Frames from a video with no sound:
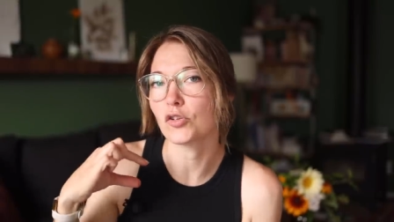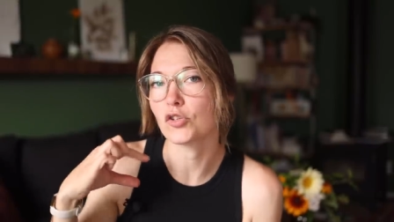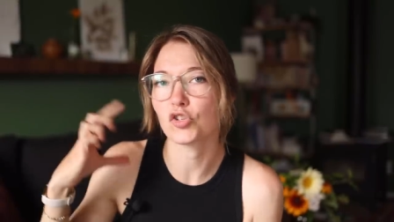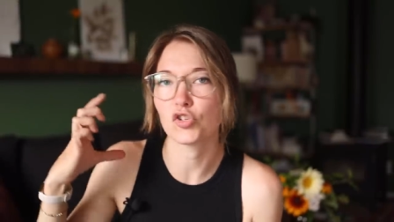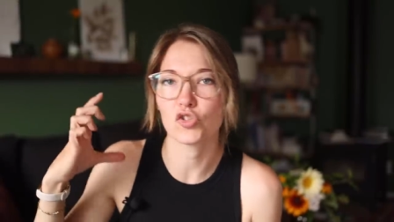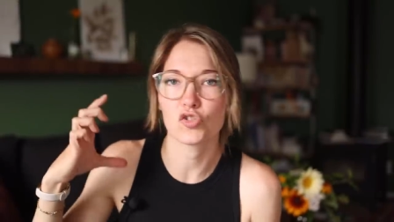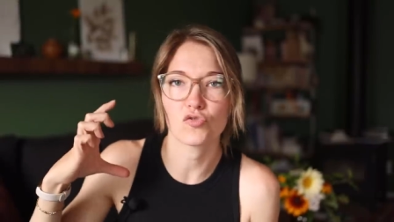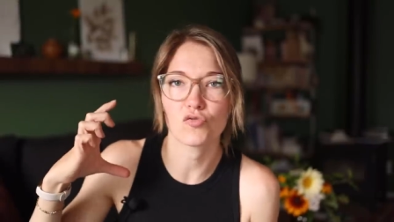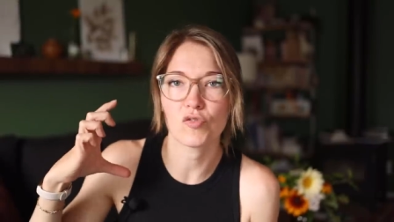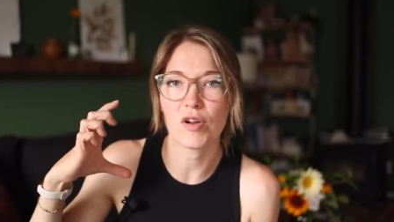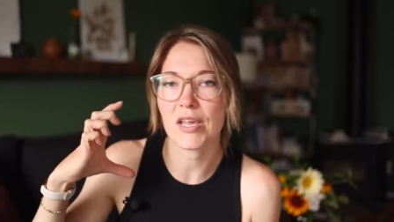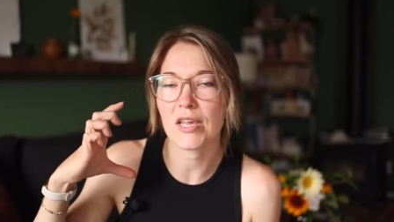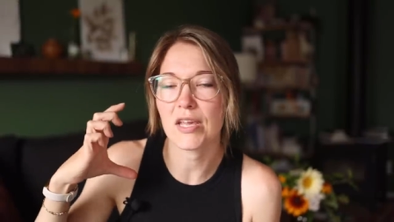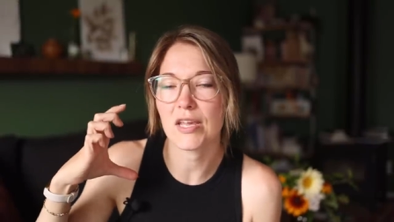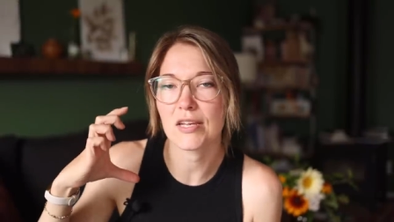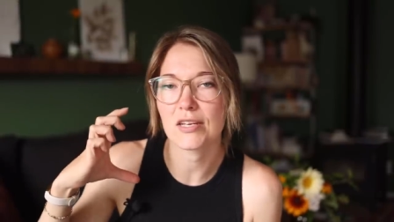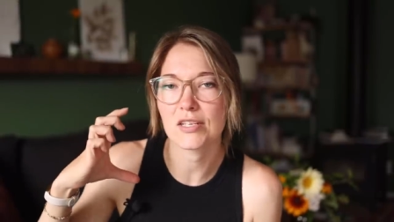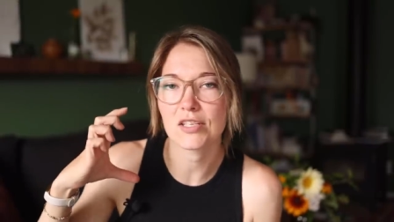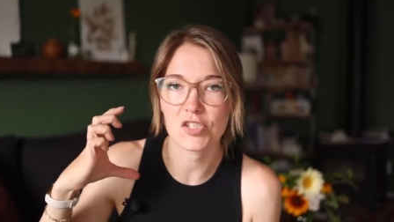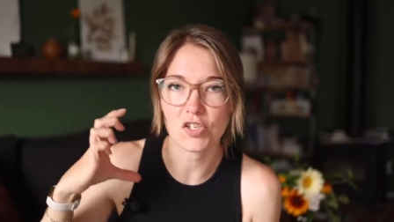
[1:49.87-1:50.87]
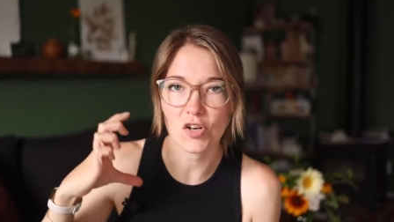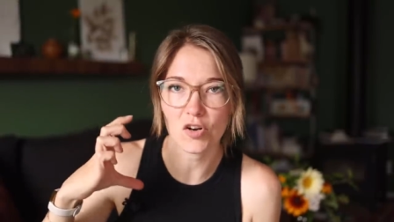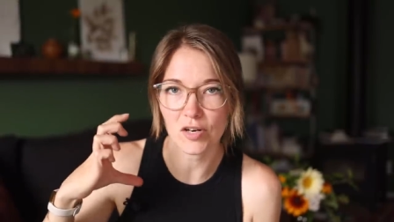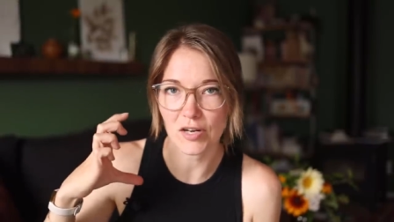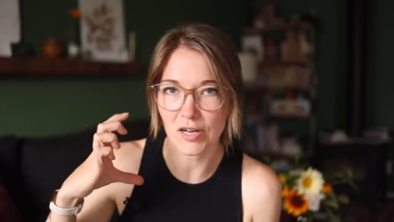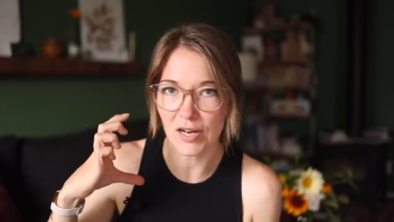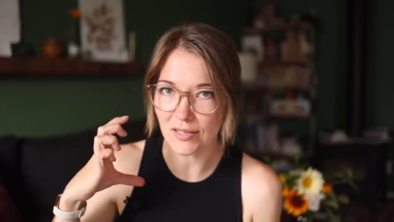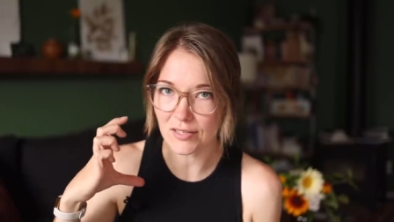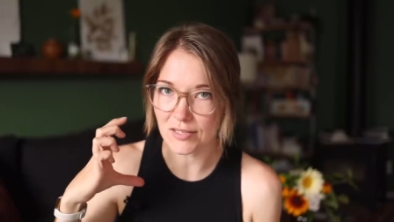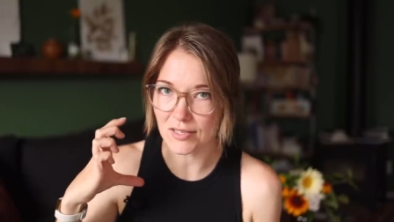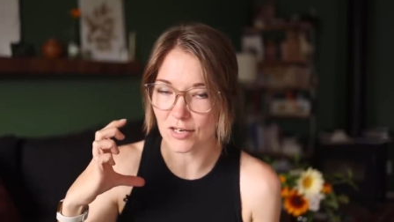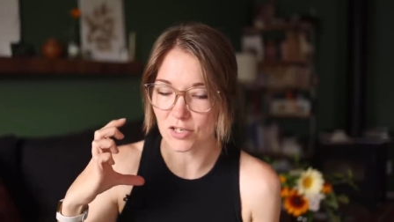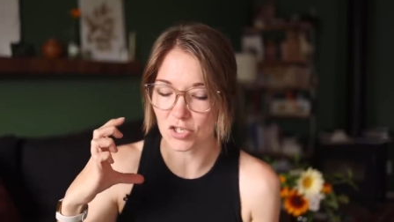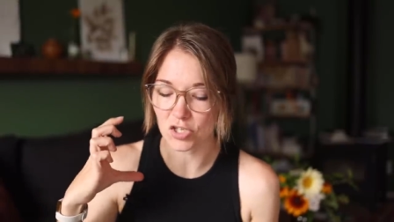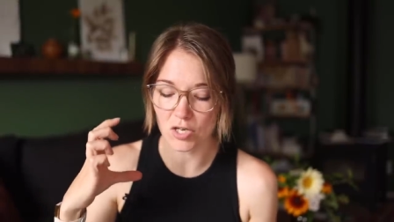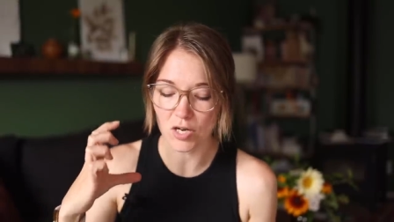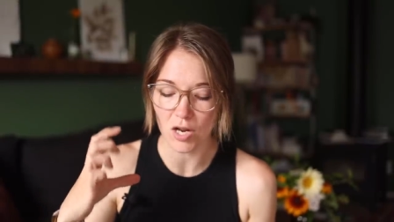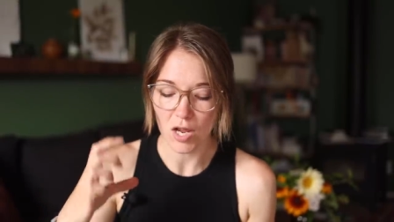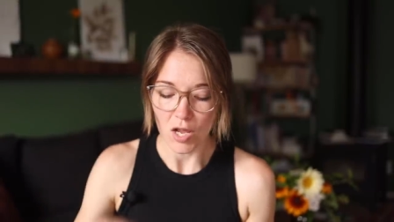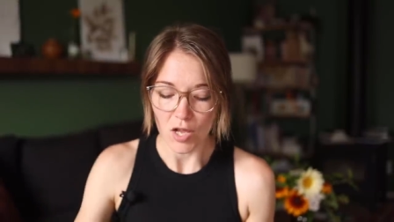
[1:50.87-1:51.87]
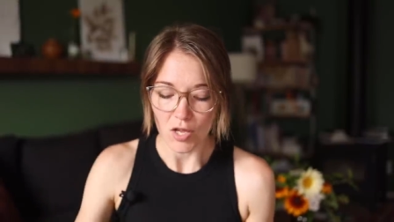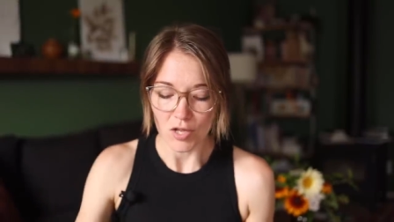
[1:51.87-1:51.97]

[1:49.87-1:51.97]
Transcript: straight stockinette section,